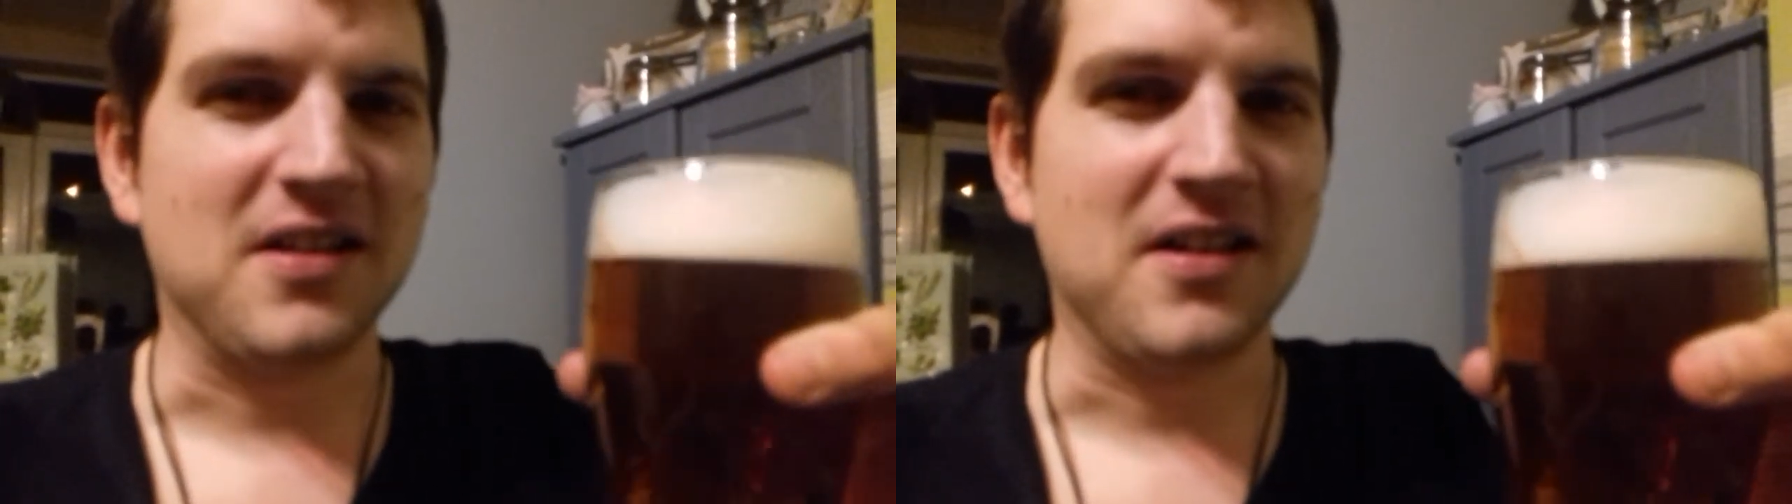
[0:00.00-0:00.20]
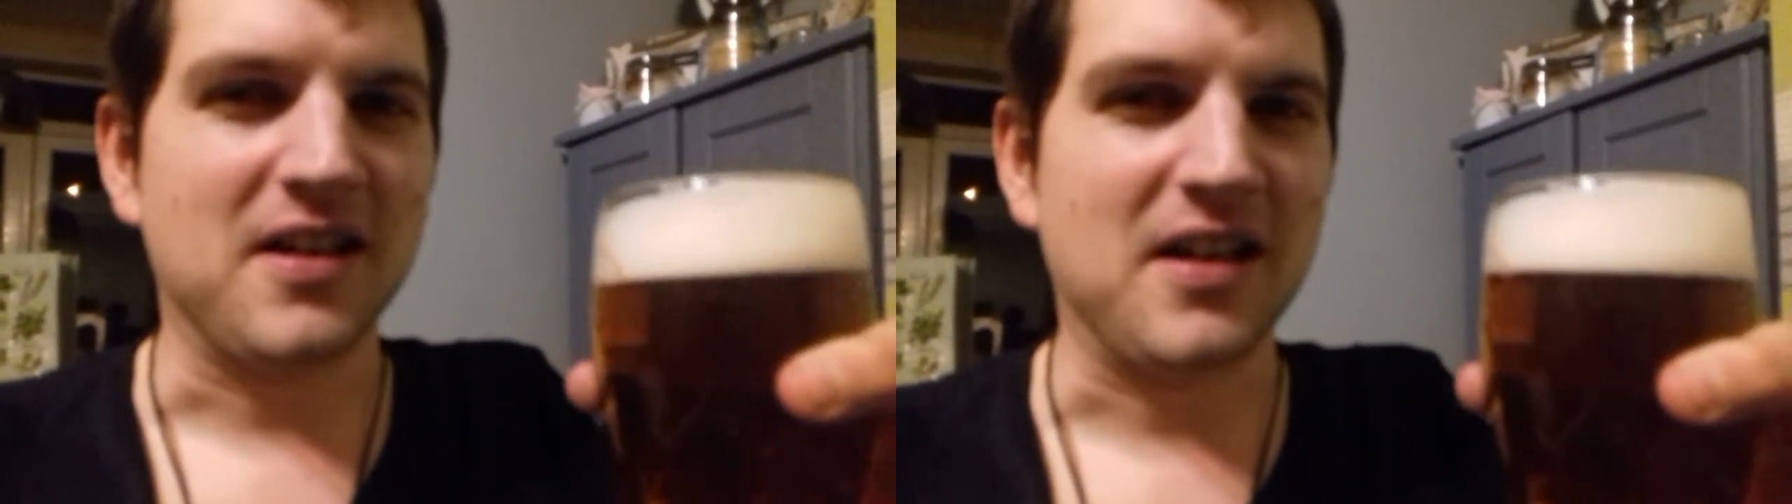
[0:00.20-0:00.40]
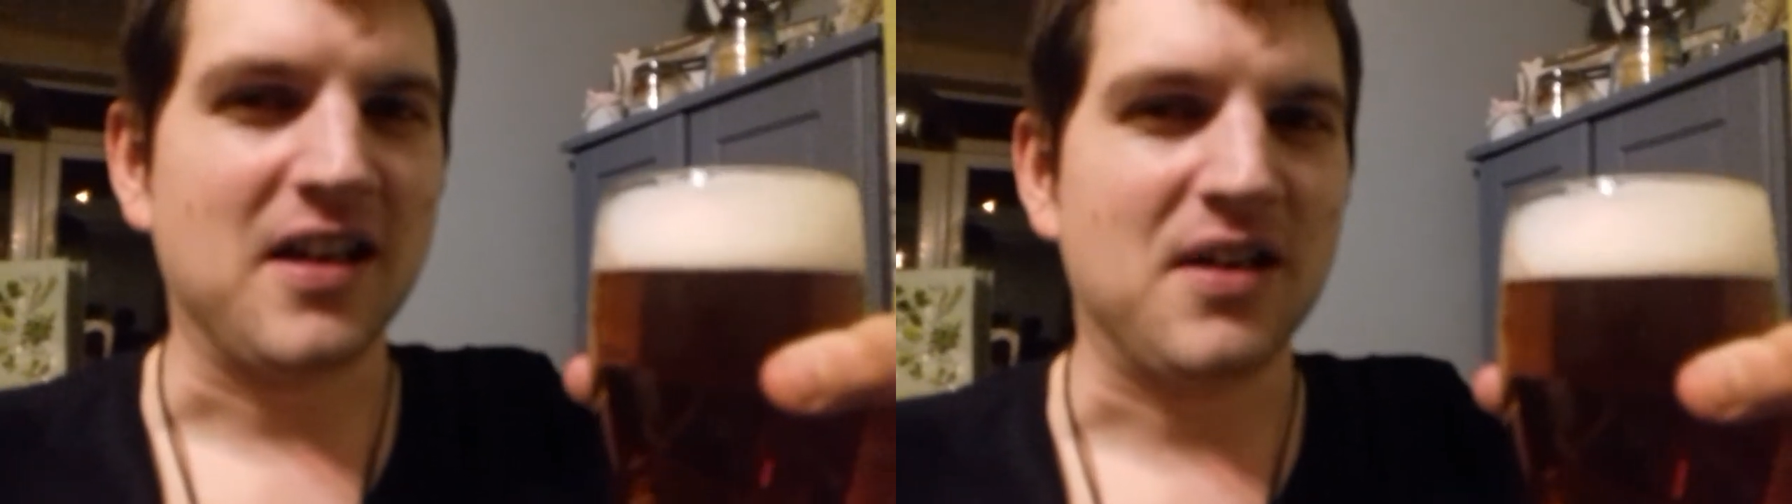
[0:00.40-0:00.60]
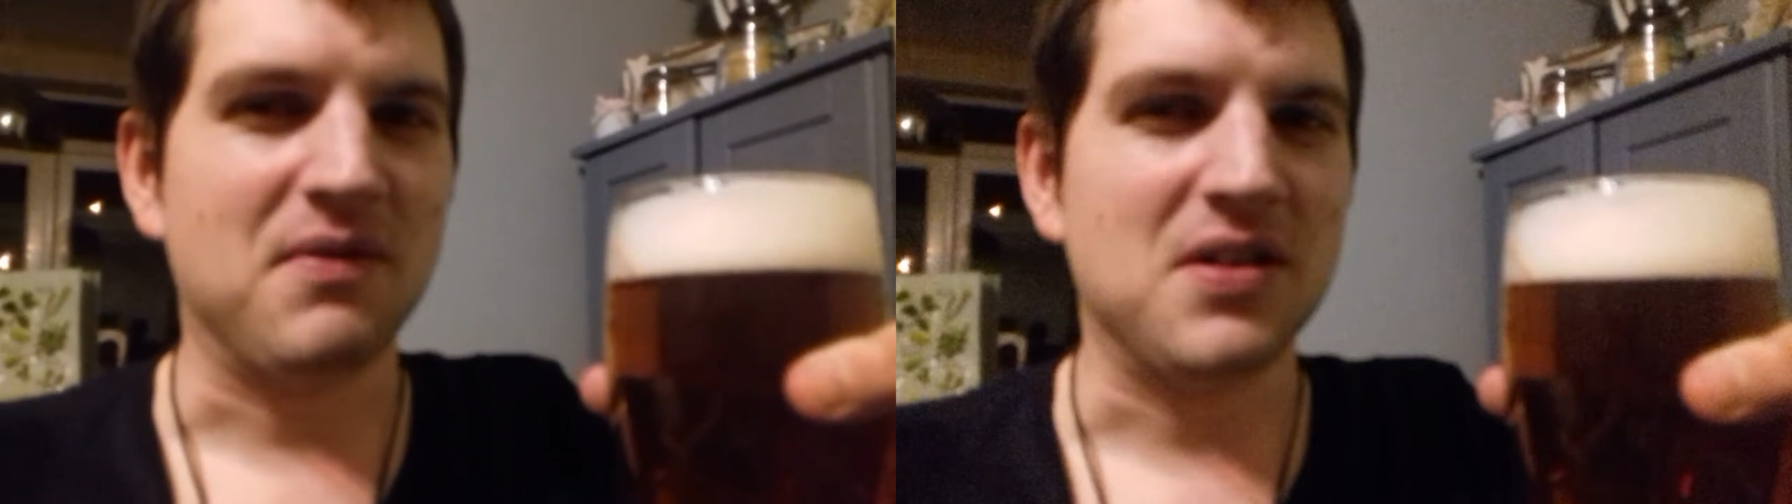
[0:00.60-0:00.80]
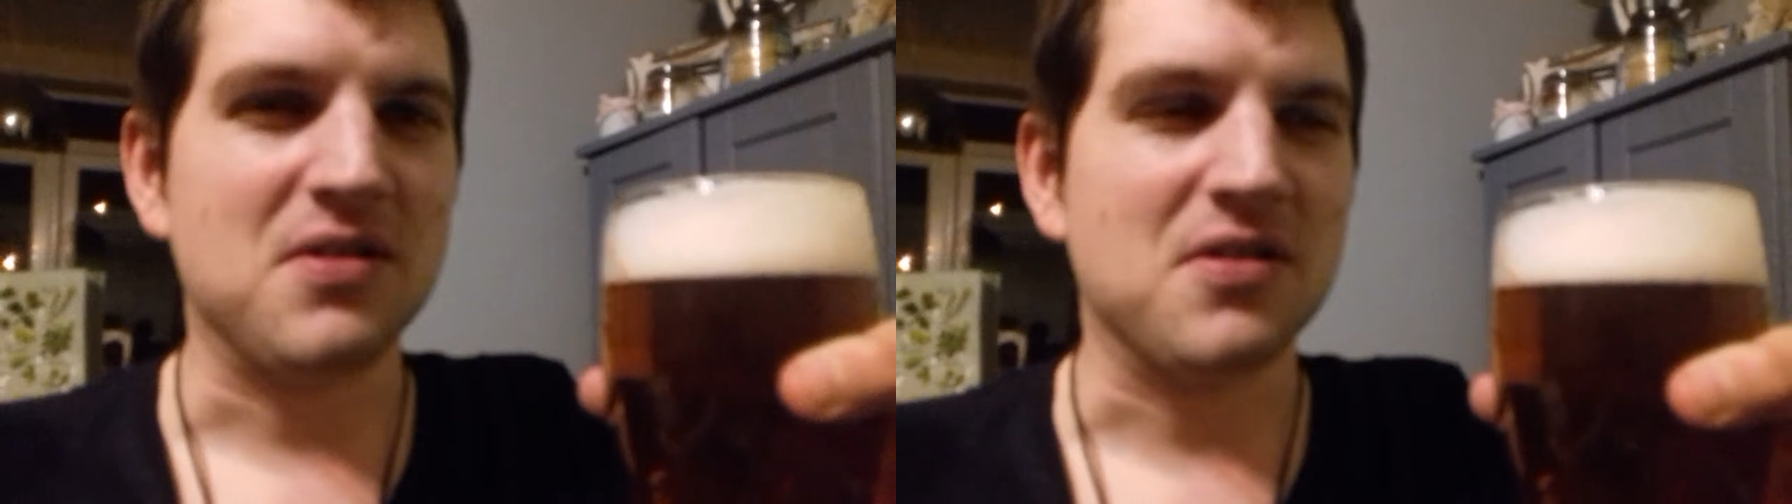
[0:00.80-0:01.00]
that I kind of
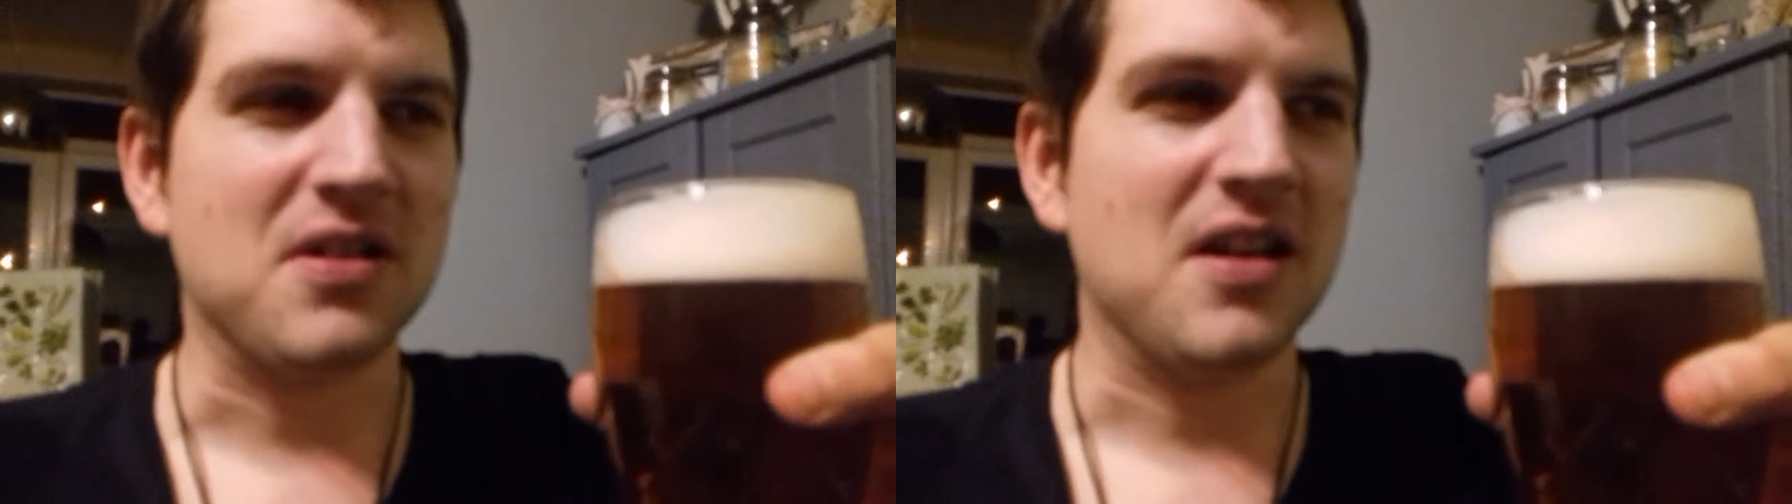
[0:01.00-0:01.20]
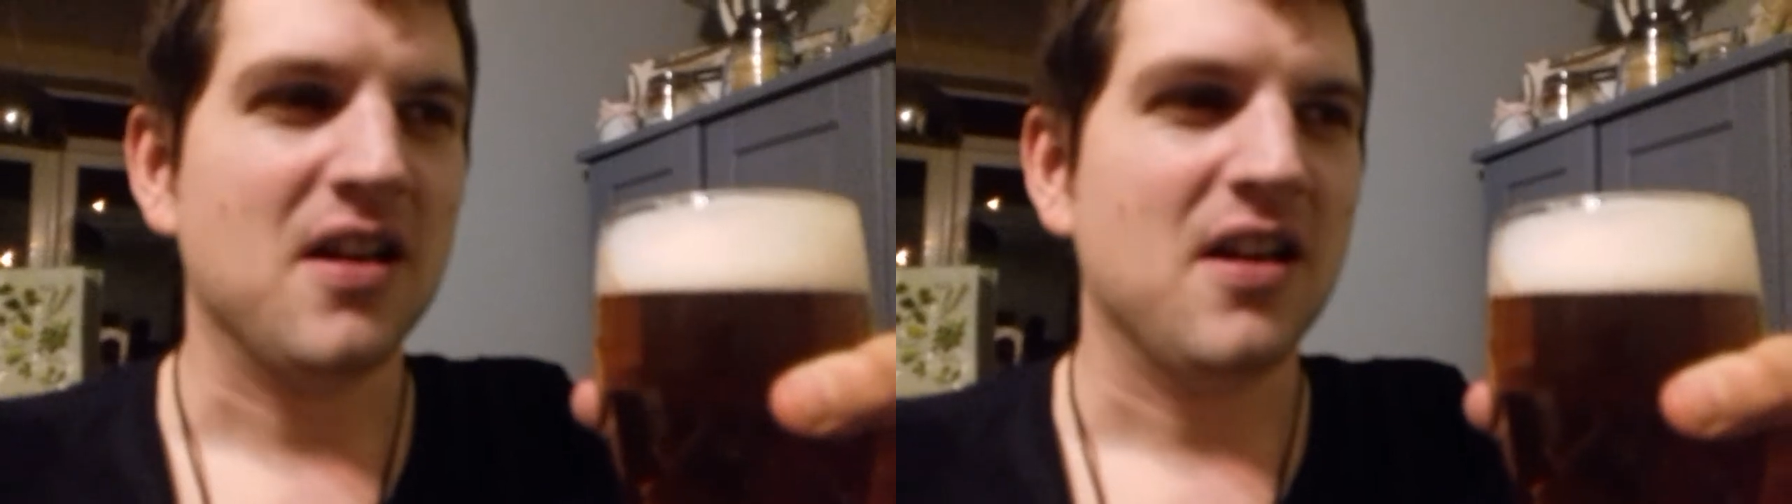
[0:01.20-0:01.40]
enjoy.